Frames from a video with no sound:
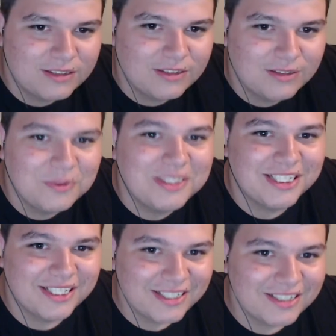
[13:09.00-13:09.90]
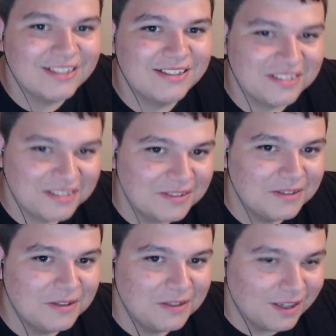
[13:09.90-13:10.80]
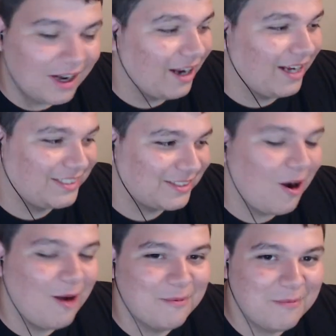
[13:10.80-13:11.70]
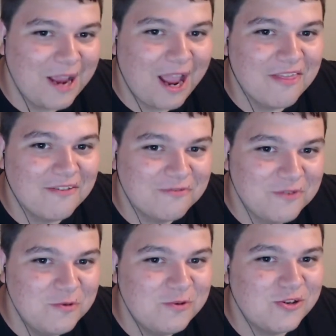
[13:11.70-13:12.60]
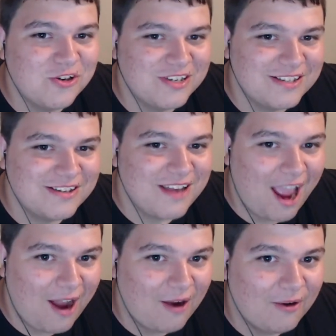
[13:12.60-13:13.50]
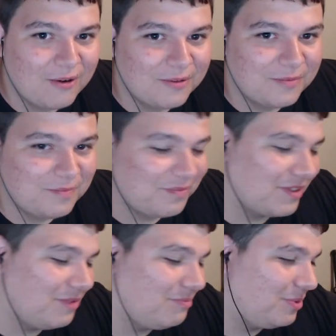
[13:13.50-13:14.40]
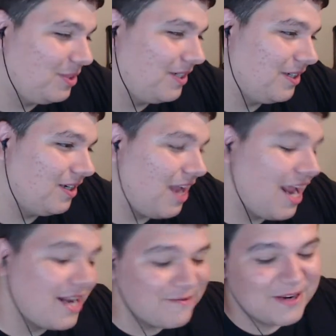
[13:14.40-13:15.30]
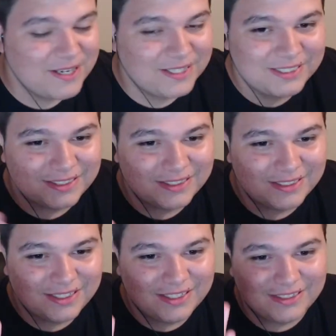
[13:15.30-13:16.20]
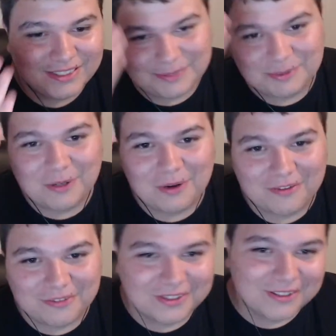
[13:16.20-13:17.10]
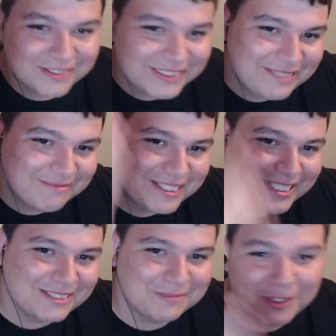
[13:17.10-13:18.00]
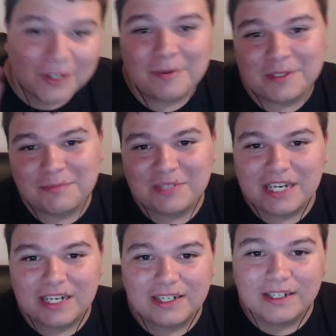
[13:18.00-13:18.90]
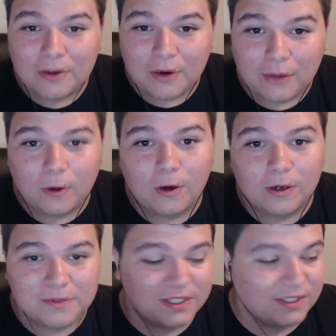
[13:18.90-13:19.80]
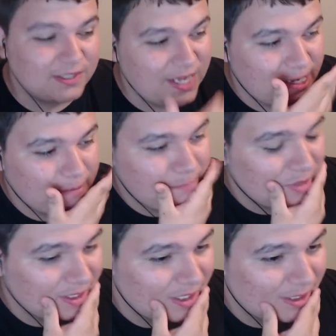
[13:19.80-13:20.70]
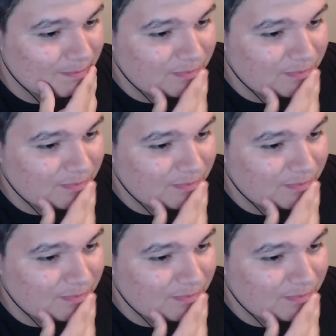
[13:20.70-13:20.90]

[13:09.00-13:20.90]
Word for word: We did it. It's coming, man. The future is now. But, uh, anyways, this has been going on for 13 minutes. I'm sorry about the beginning. I didn't know how long it was going to take, but, um,